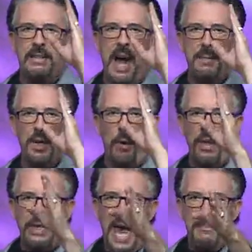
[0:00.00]
is coming
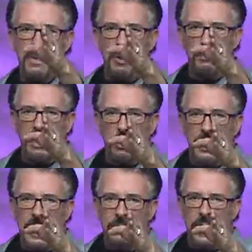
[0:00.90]
on the Capitol
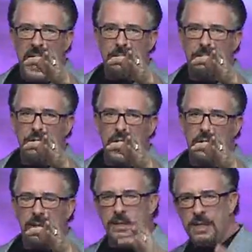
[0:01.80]
building in the name of
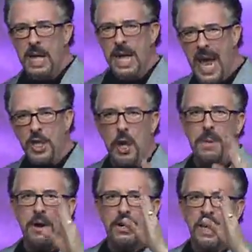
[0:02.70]
Jesus, and
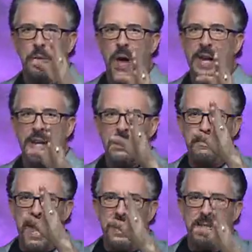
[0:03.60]
you better get ready
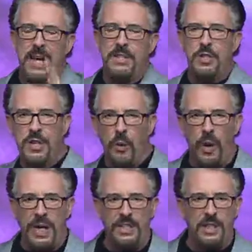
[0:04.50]
to pay attention to
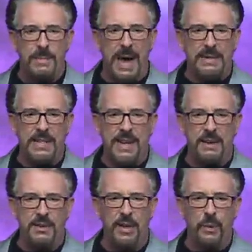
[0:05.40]
what he's about to
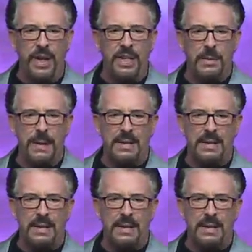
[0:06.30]
tell you and what he's